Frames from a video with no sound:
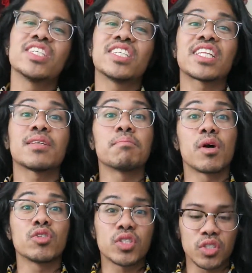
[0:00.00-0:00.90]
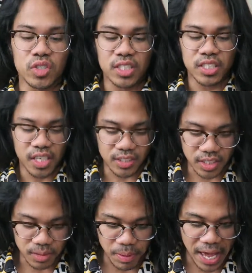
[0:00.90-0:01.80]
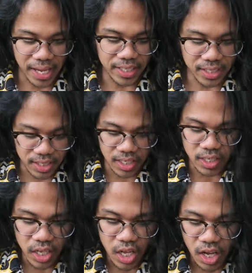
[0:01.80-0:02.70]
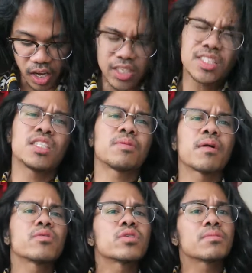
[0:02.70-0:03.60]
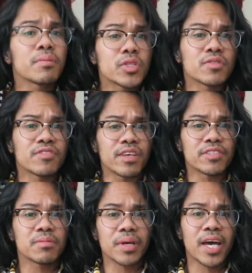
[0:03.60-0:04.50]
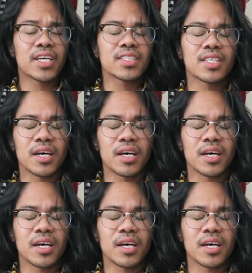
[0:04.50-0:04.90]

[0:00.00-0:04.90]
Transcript: get the most usage out of this bag. And I think honestly it's probably one of my most favorite bags,